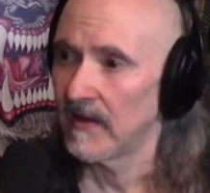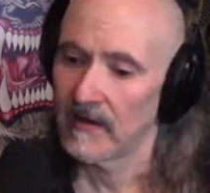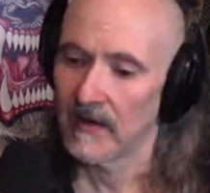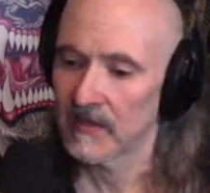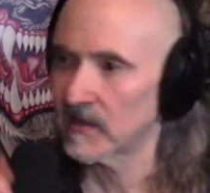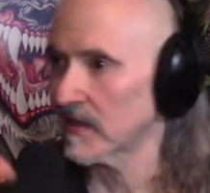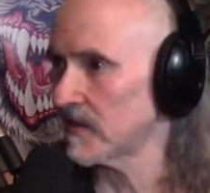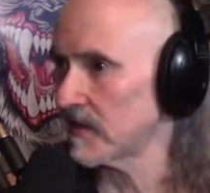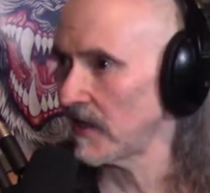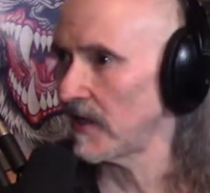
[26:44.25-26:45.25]
I took
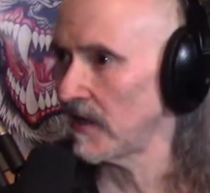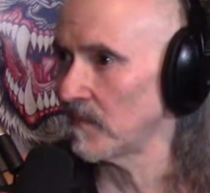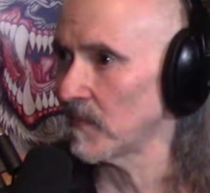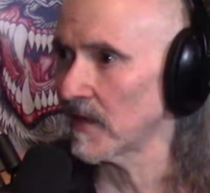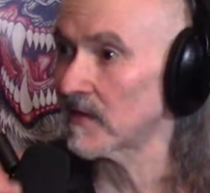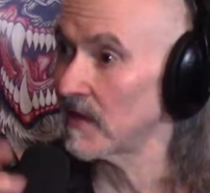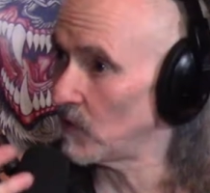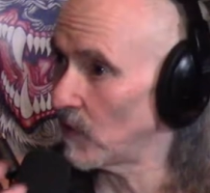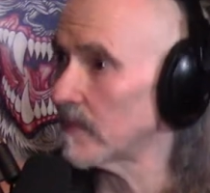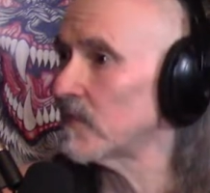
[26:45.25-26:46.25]
it to him because I've
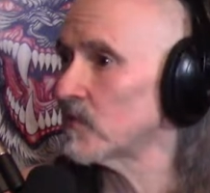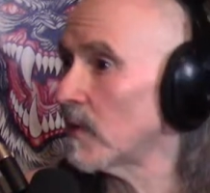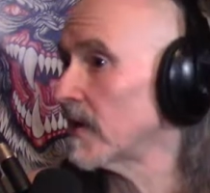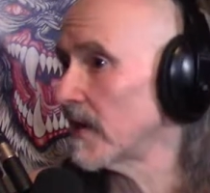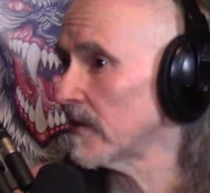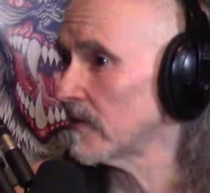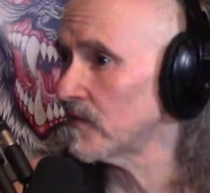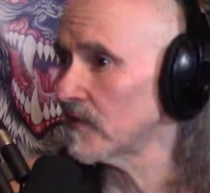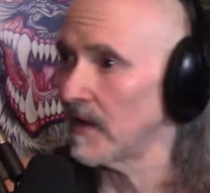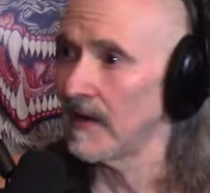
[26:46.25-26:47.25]
known him for twenty
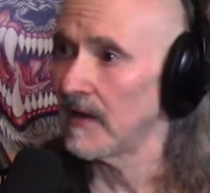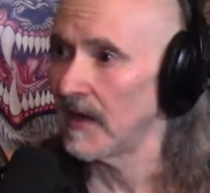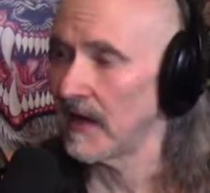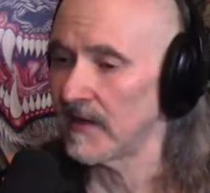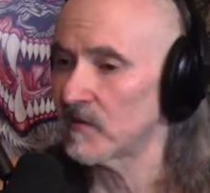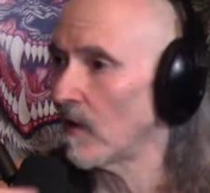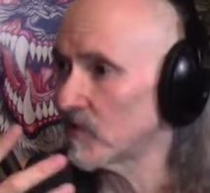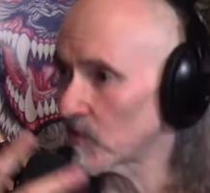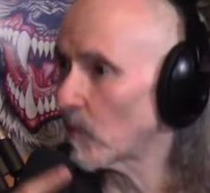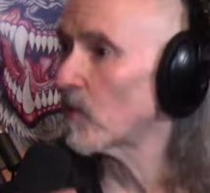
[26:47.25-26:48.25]
years, and he's
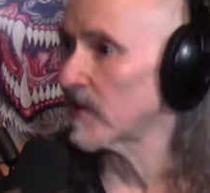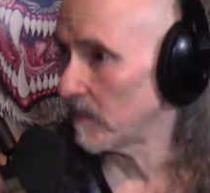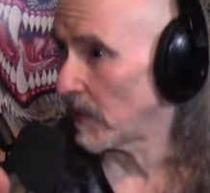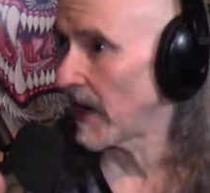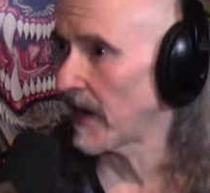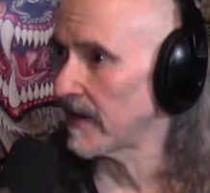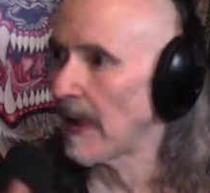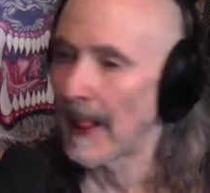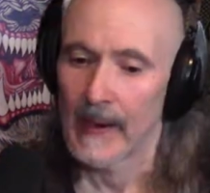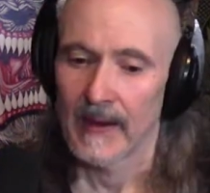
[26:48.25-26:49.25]
always supported the band.
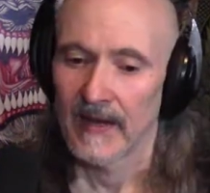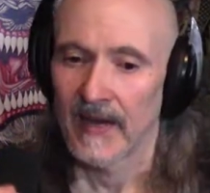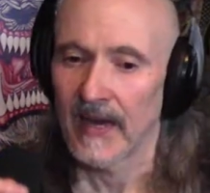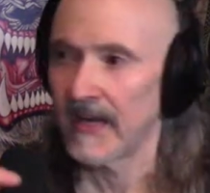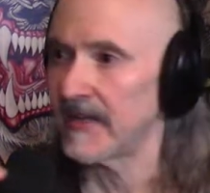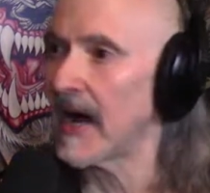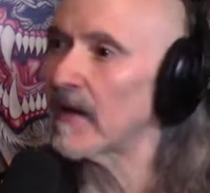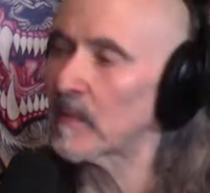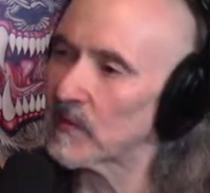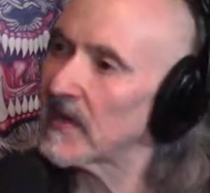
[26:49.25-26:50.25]
And now
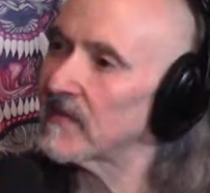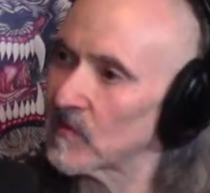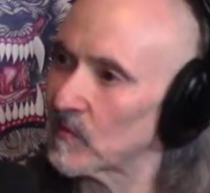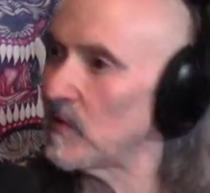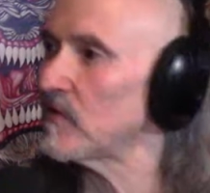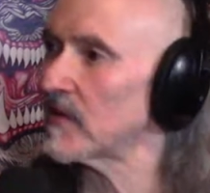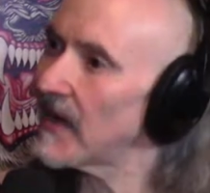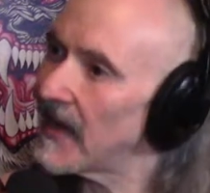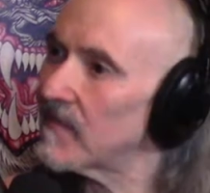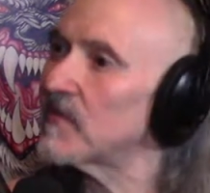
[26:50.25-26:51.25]
he plays this music
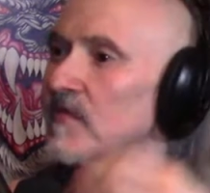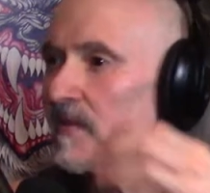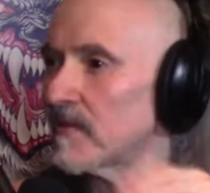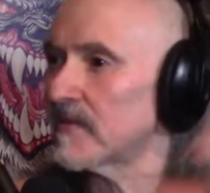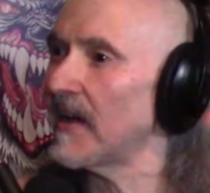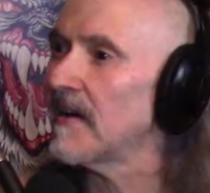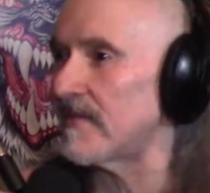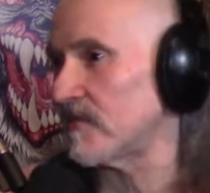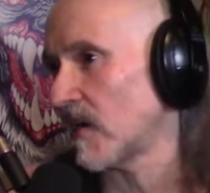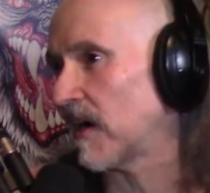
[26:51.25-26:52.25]
every single day on
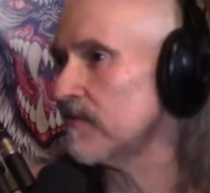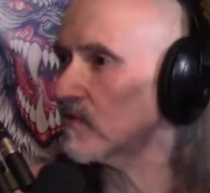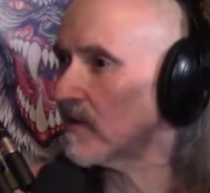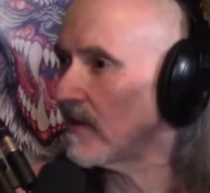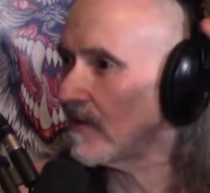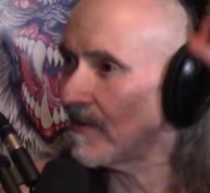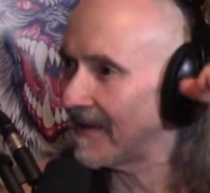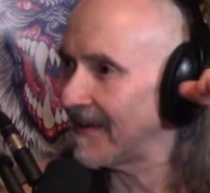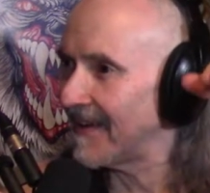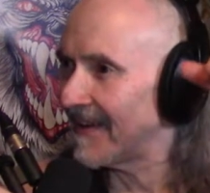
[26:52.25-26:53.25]
his outro
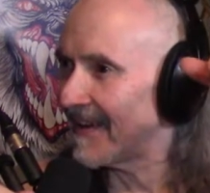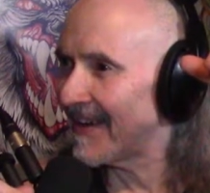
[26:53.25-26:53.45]
ah.